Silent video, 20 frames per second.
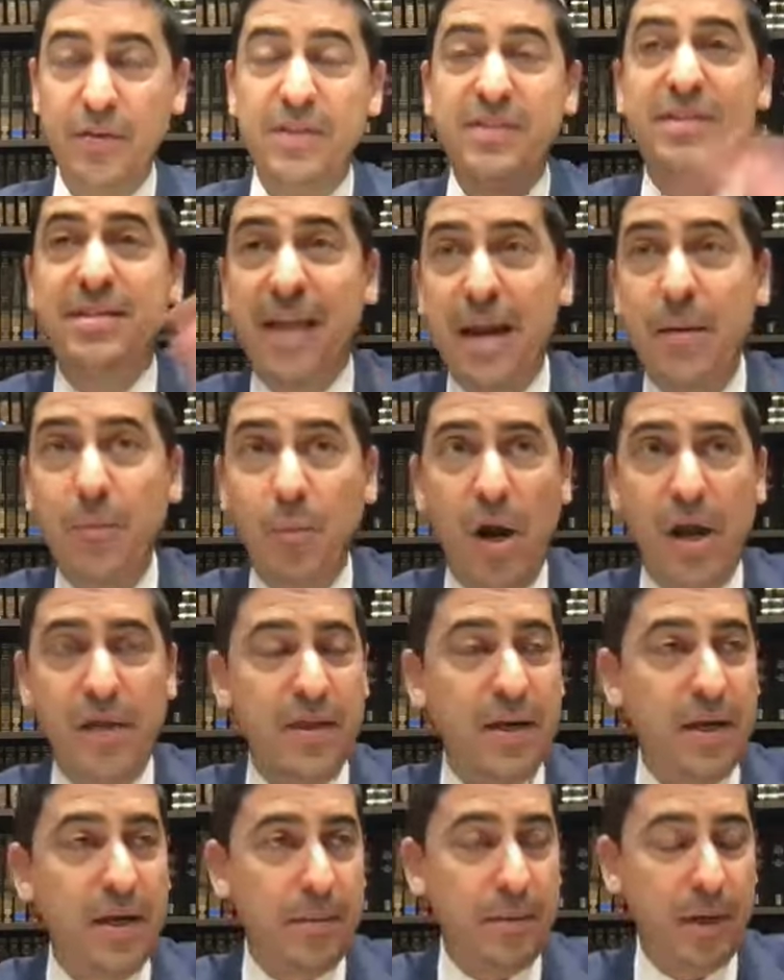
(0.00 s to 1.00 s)
The same way
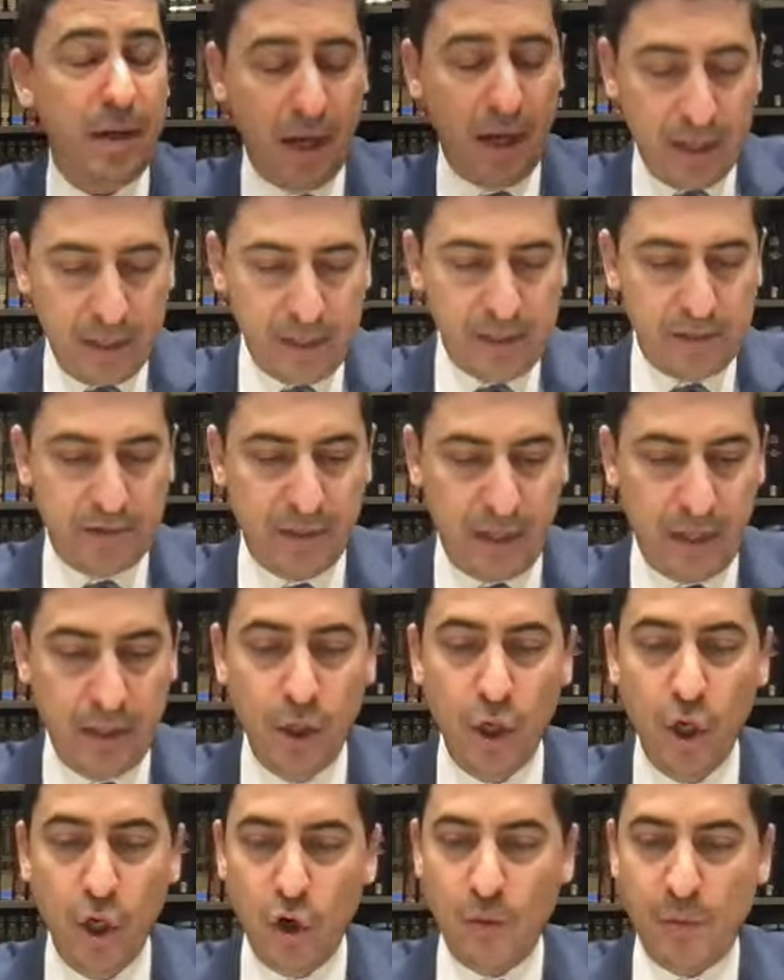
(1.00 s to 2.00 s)
that a, a
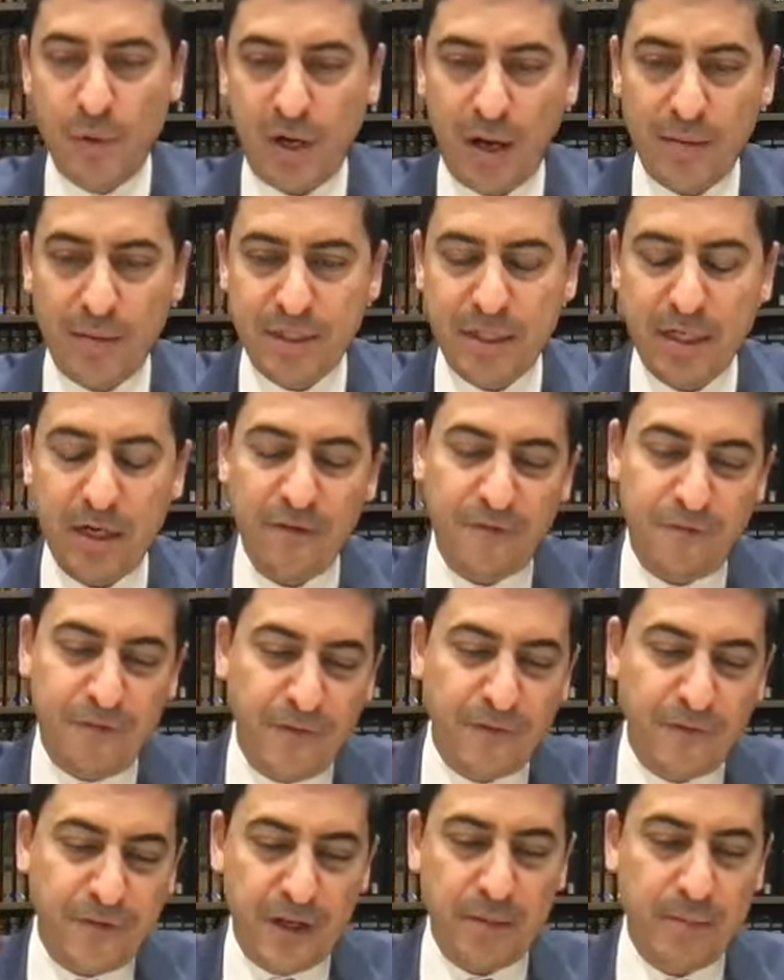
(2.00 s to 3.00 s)
Nida, who becomes a Nida
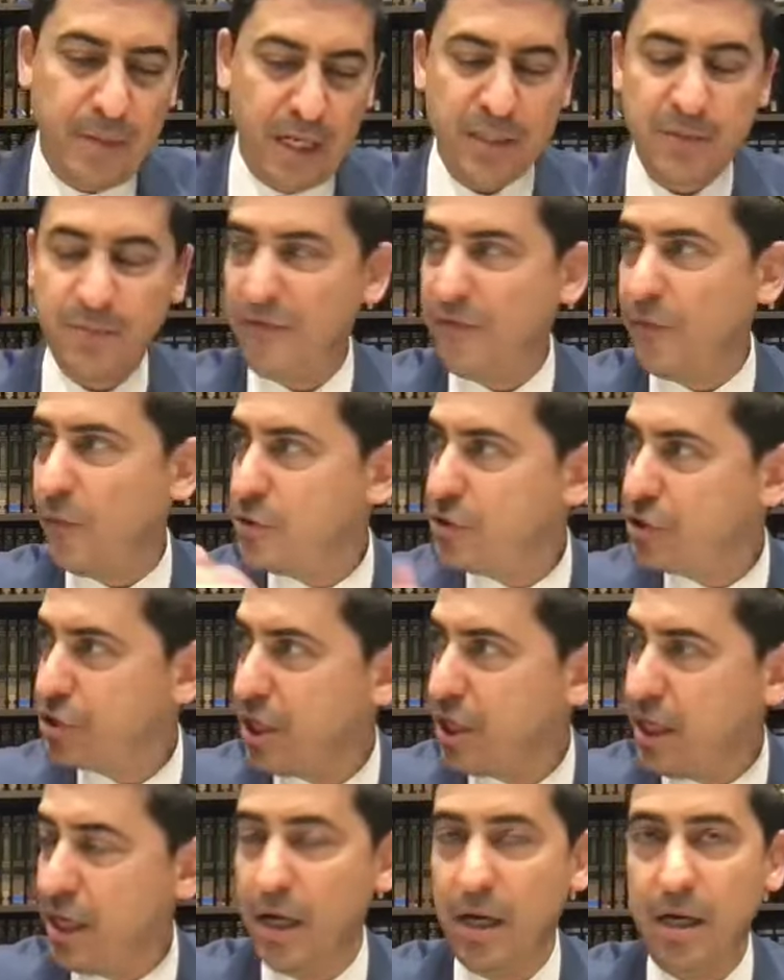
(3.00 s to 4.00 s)
15 minutes before
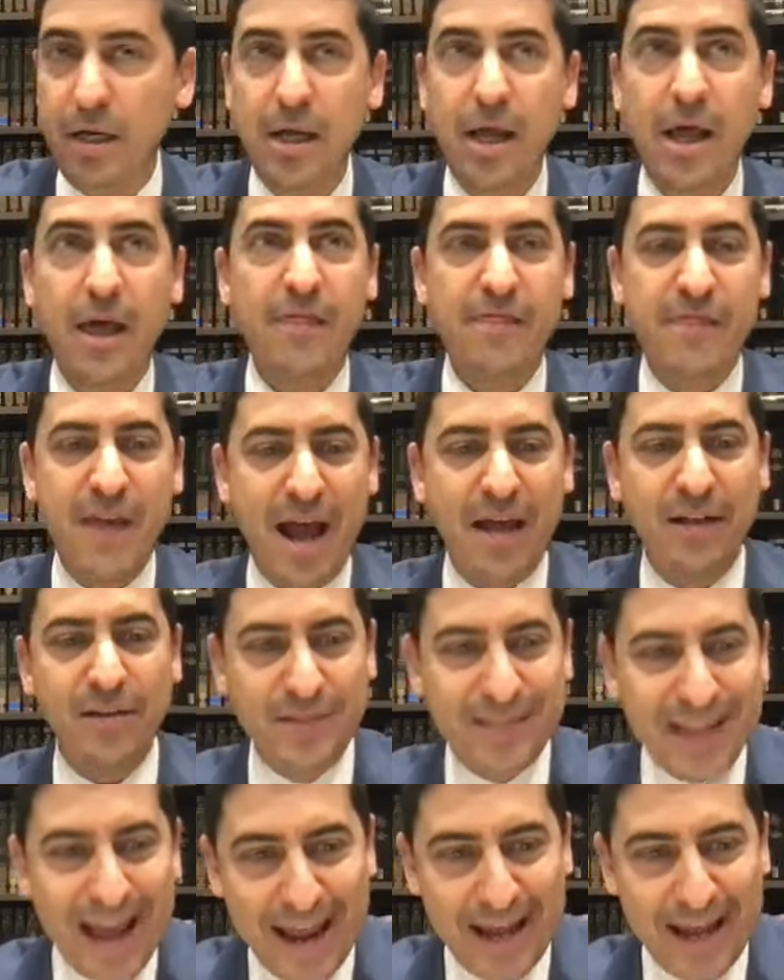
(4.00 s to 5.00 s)
Shkia,
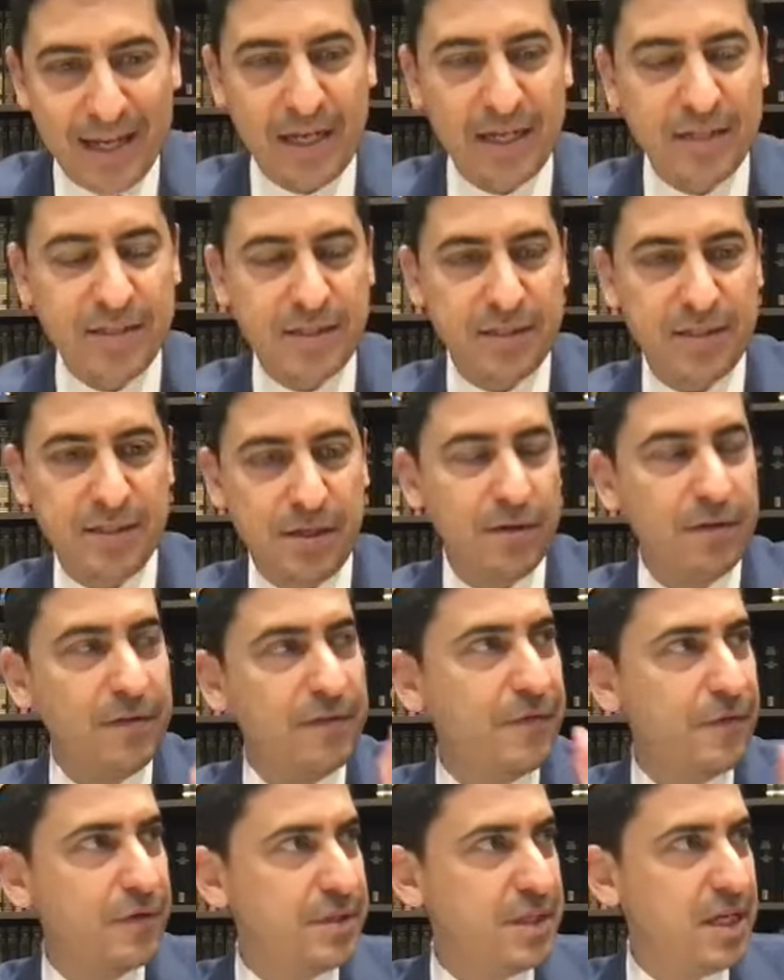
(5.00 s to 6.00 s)
that day is considered the
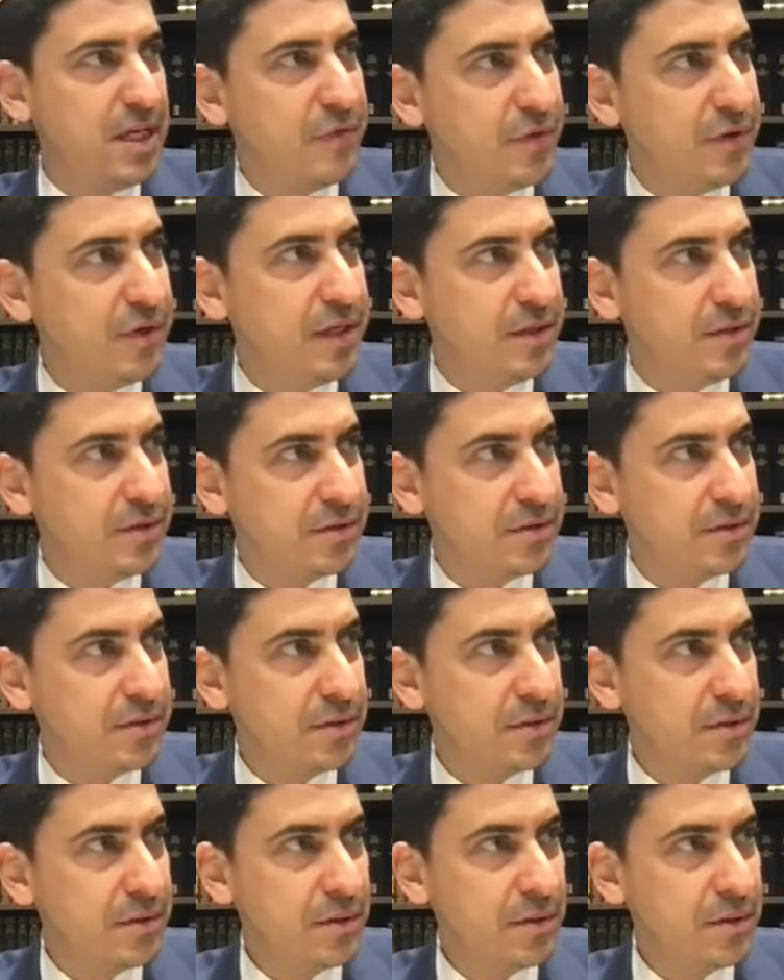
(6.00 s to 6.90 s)
first day of her Nidas.